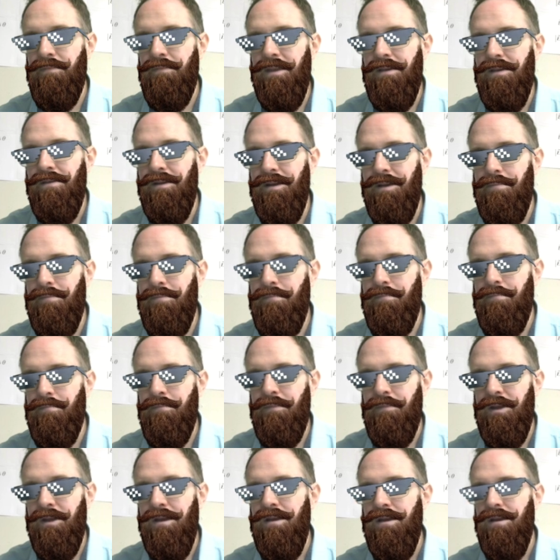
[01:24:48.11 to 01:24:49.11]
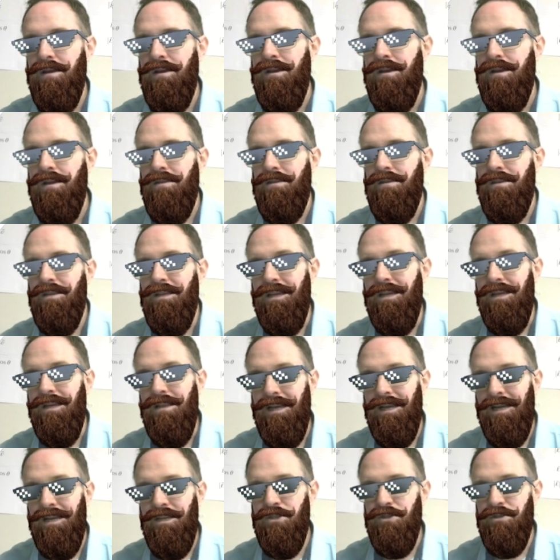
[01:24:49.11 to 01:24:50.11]
right? The
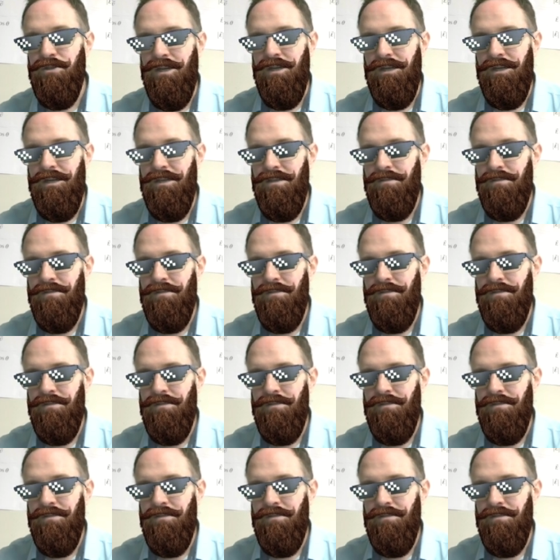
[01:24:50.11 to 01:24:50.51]
electron